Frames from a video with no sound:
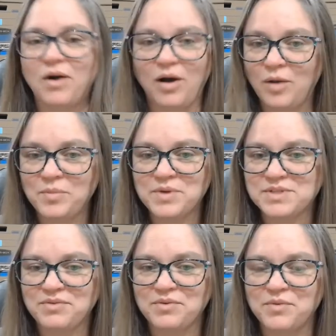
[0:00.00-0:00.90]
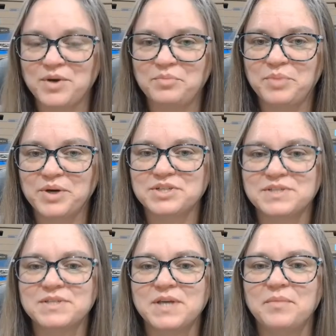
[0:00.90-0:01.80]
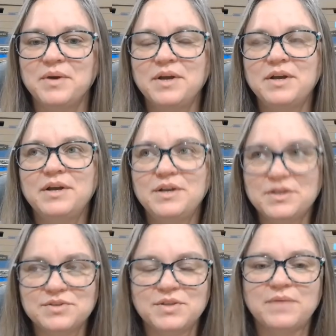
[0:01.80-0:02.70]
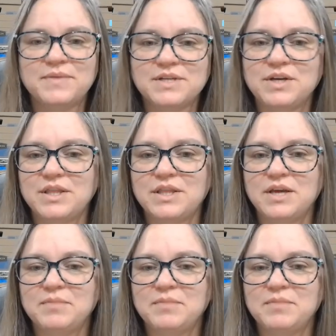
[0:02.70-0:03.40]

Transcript: almost everyone who purchased them, so that was a good thing.